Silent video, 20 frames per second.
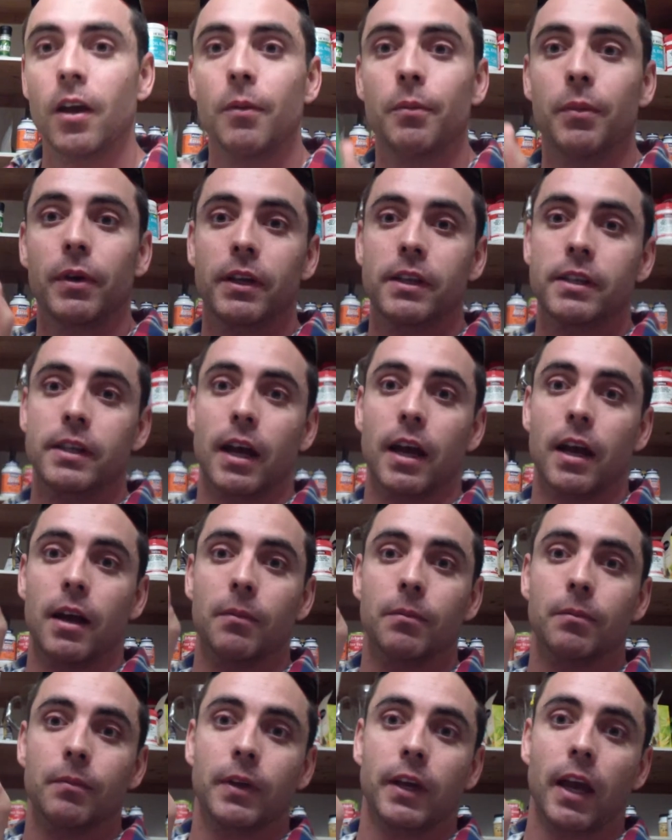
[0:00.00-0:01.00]
but
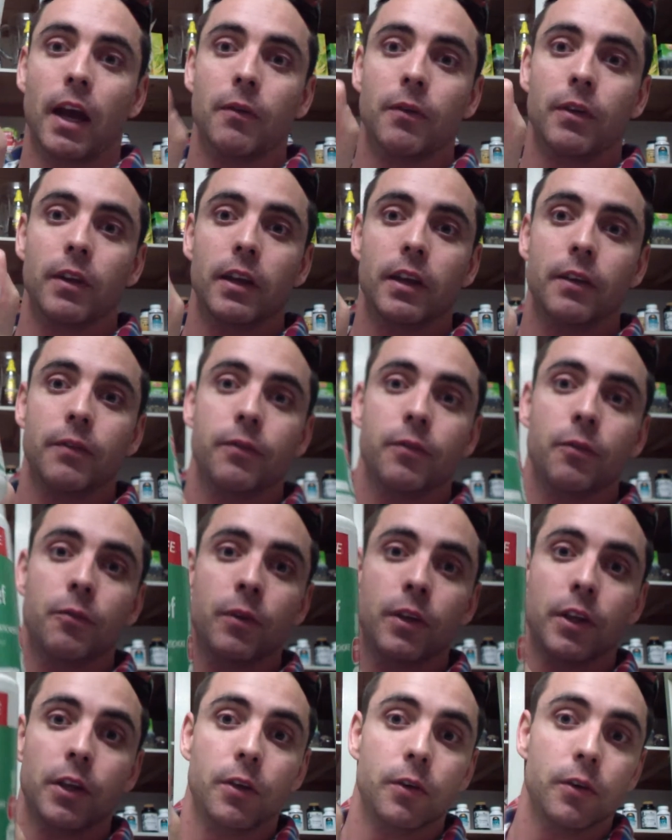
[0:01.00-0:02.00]
Gut Relief,
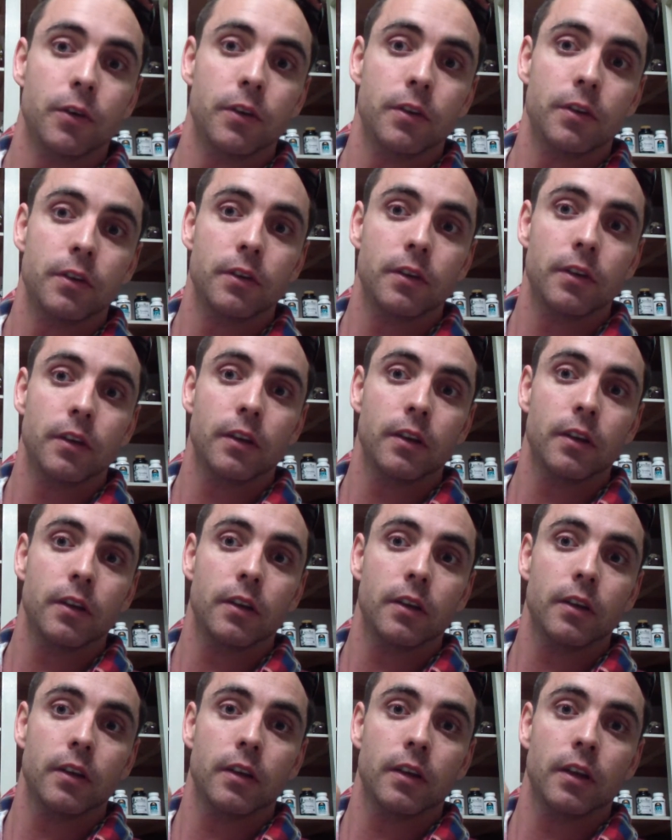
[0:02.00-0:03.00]
really good.
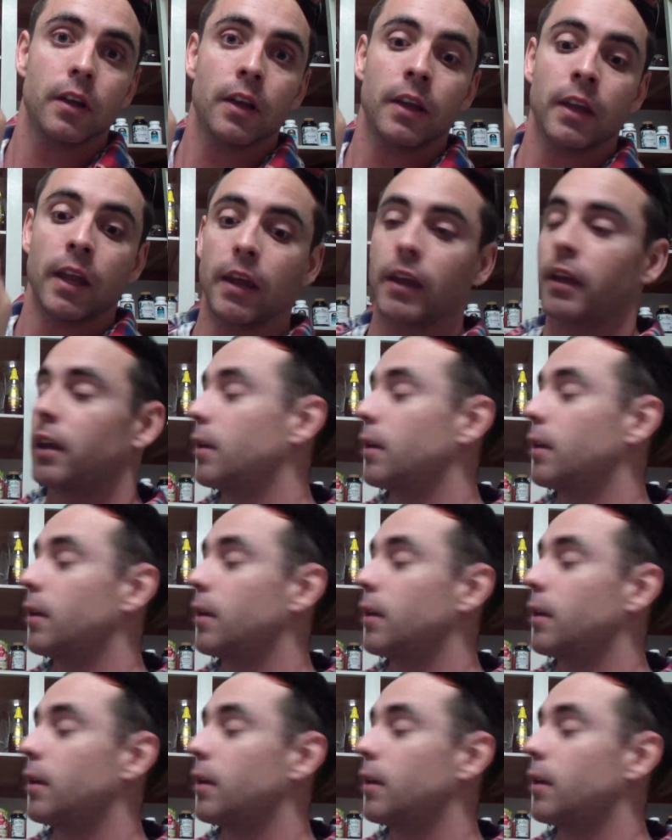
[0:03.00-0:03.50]
Now you